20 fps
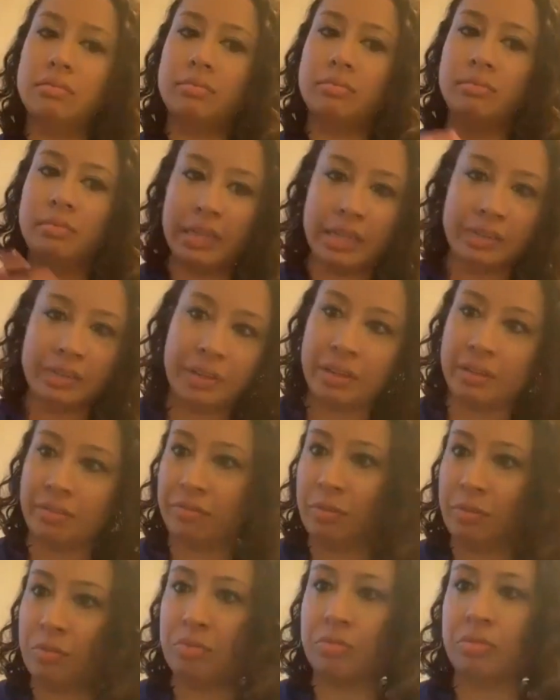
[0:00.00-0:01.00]
leaving
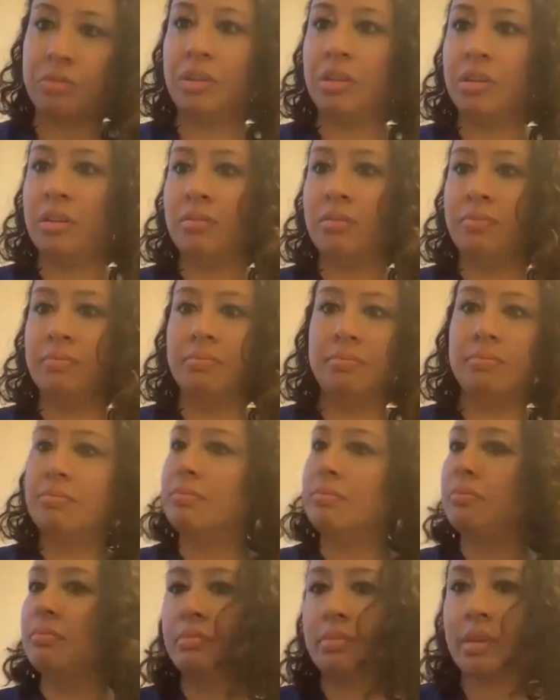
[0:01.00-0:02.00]
for,
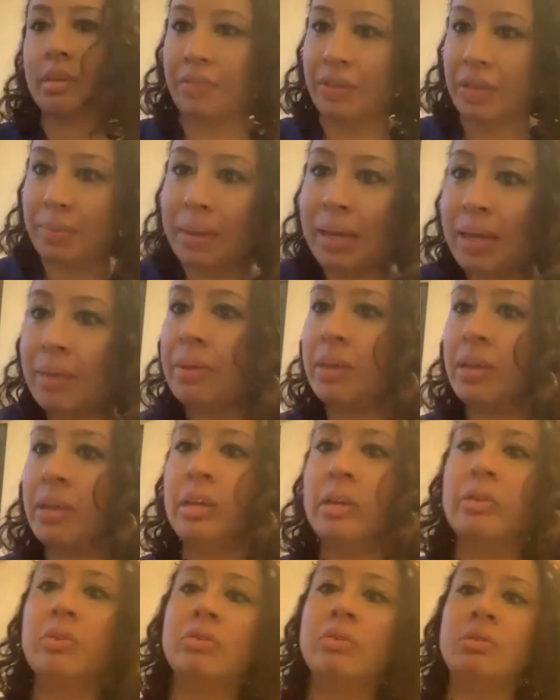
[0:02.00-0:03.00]
having a
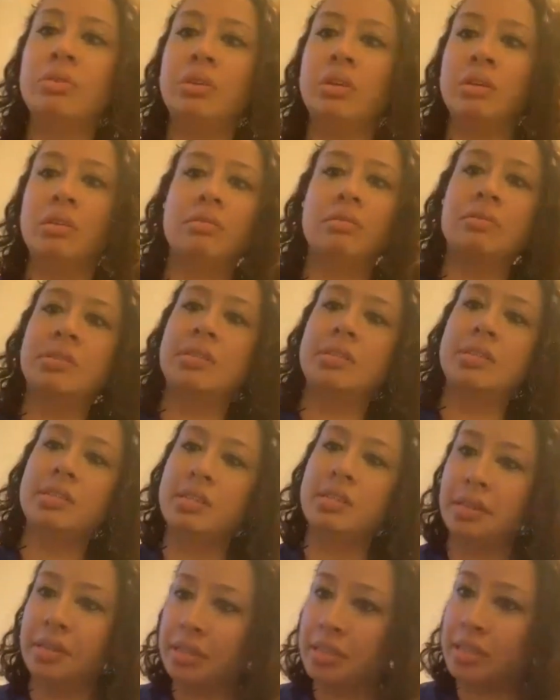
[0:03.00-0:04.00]
baby or,
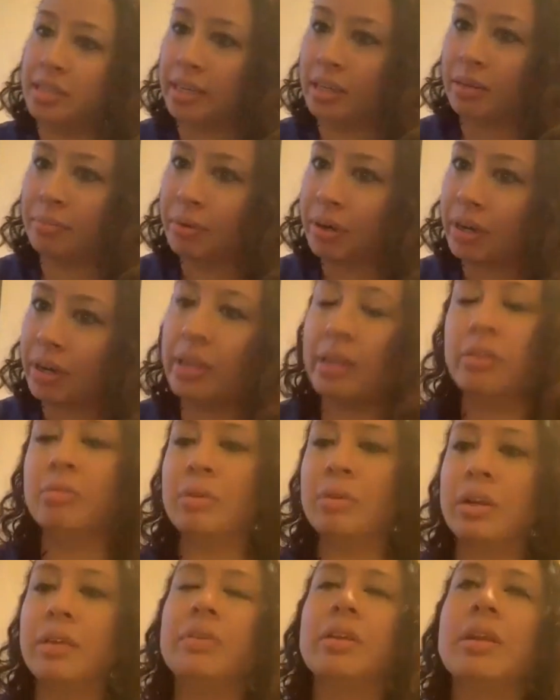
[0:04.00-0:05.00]
deciding to take a break or
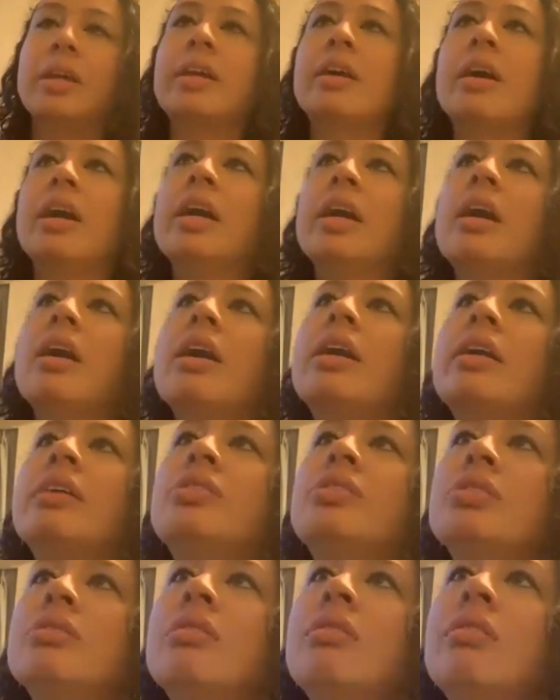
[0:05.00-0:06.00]
whatever. Like, I
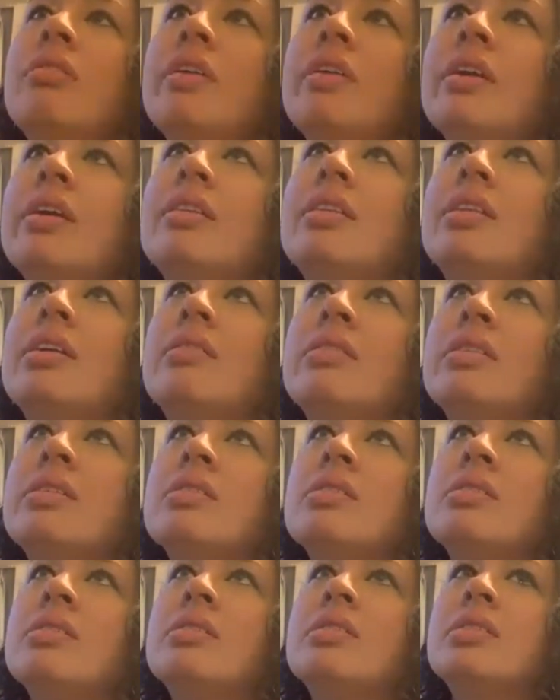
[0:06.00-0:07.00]
do think there
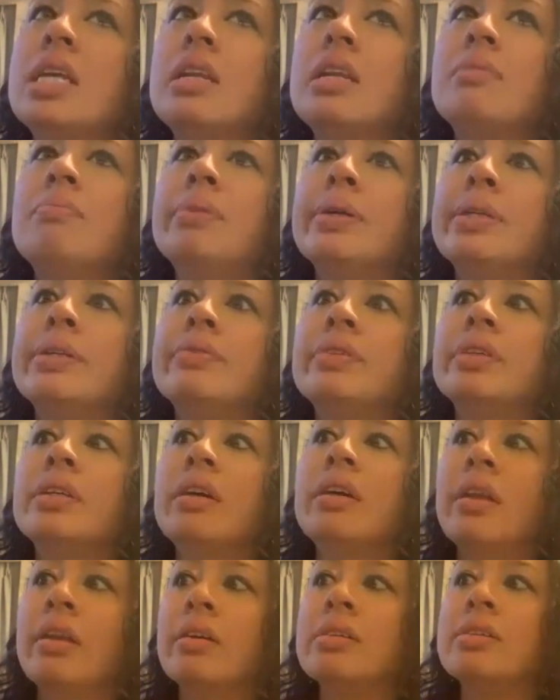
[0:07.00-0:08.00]
is still a bit of a
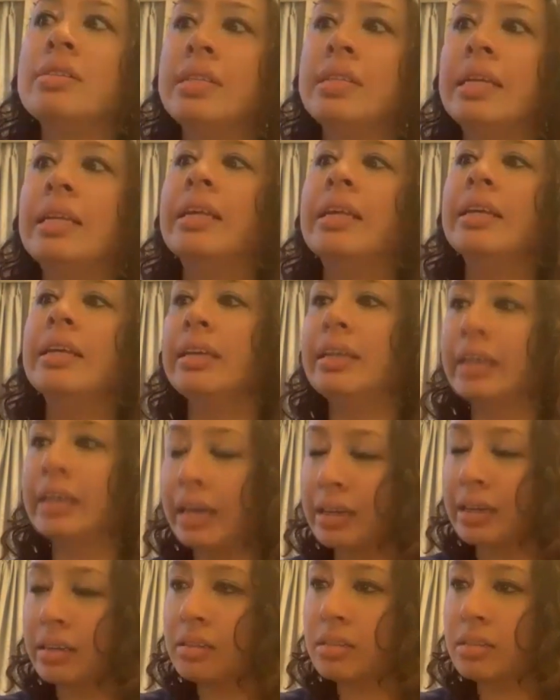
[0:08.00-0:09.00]
glass ceiling,
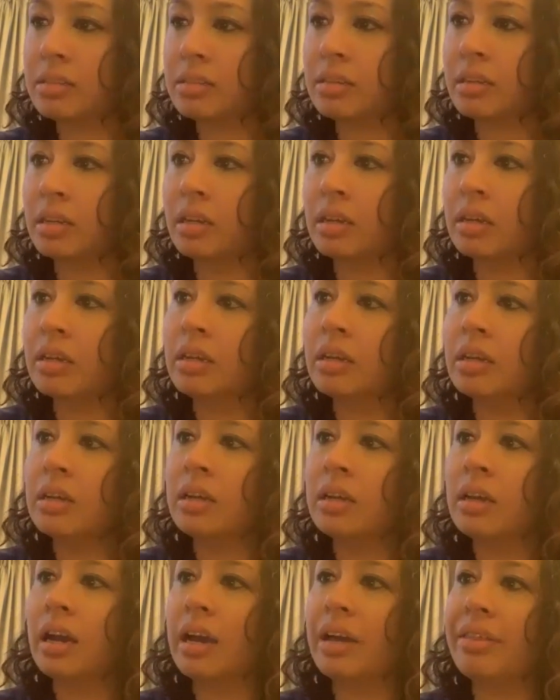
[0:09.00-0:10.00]
yes.
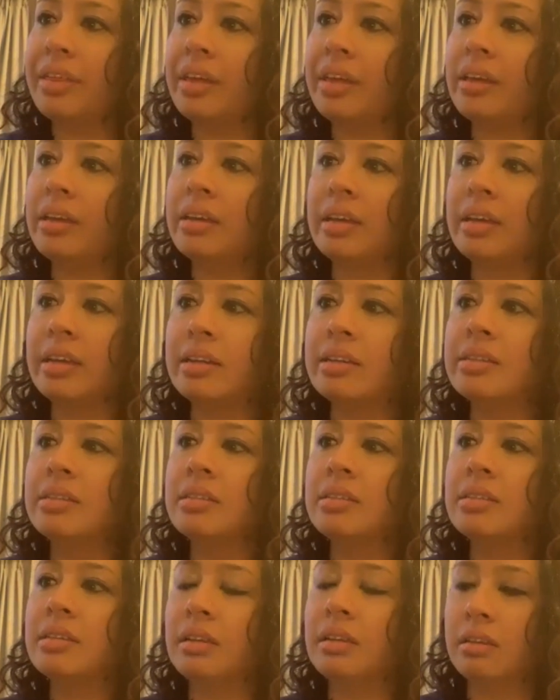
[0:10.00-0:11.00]
I think it
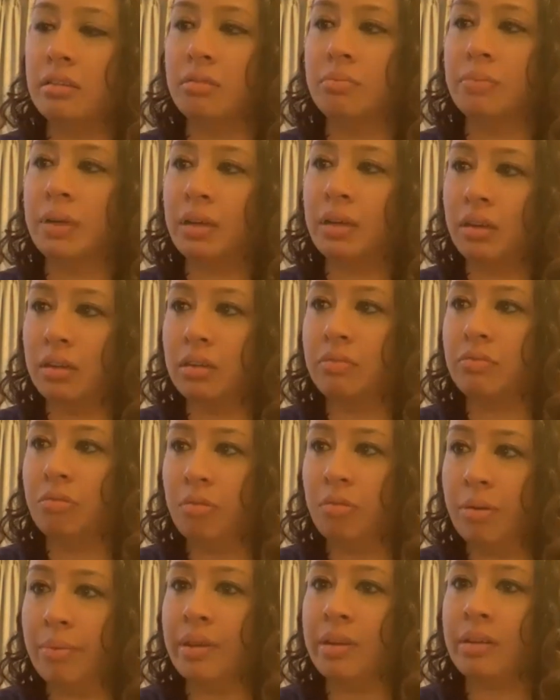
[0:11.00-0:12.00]
is a little bit harder for
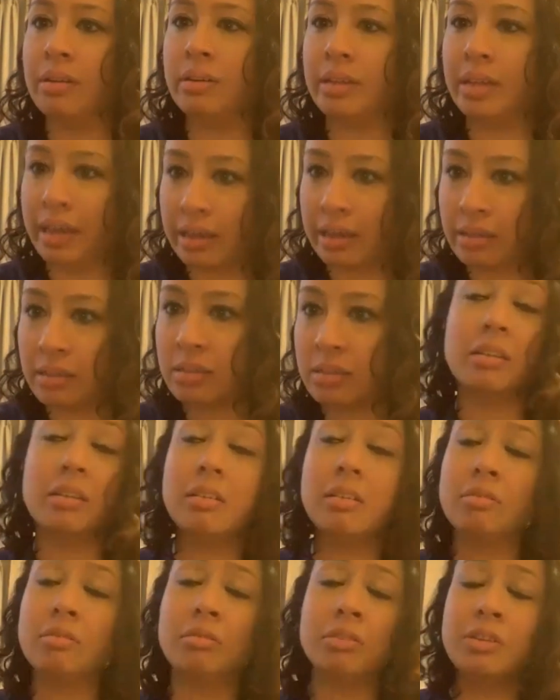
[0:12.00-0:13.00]
women, yes.
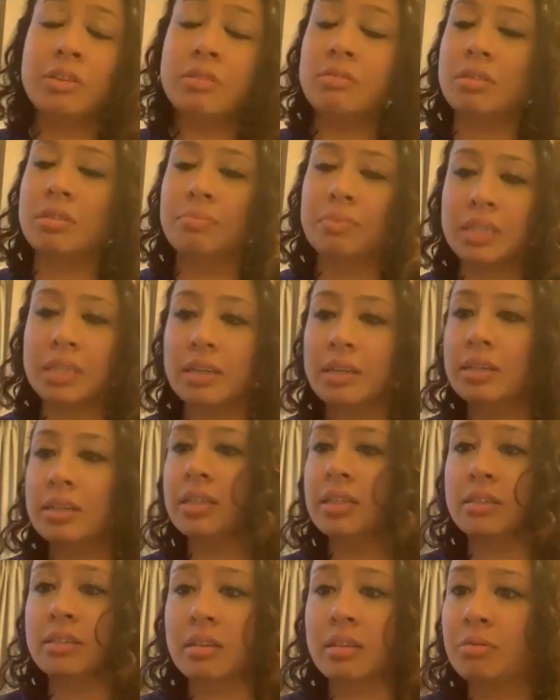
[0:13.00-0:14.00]
Now, I'll use the
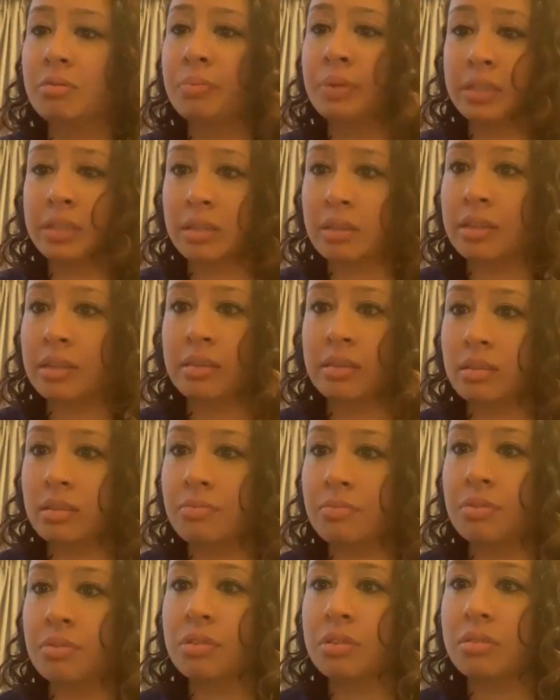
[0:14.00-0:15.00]
maternity example because I think that's
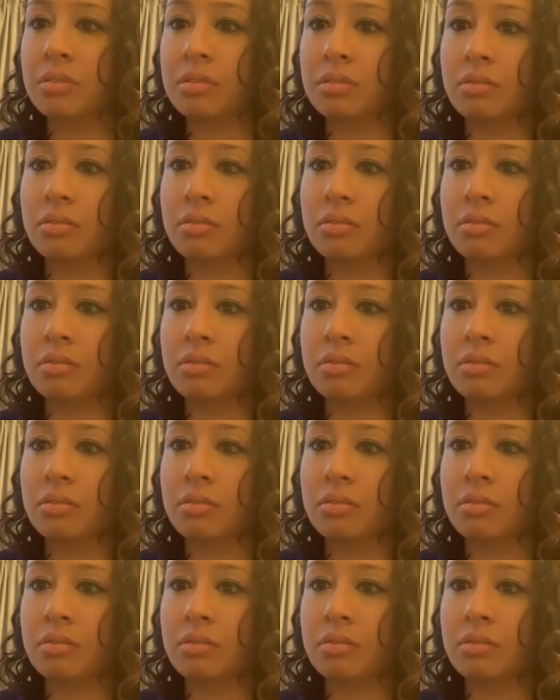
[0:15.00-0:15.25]
the most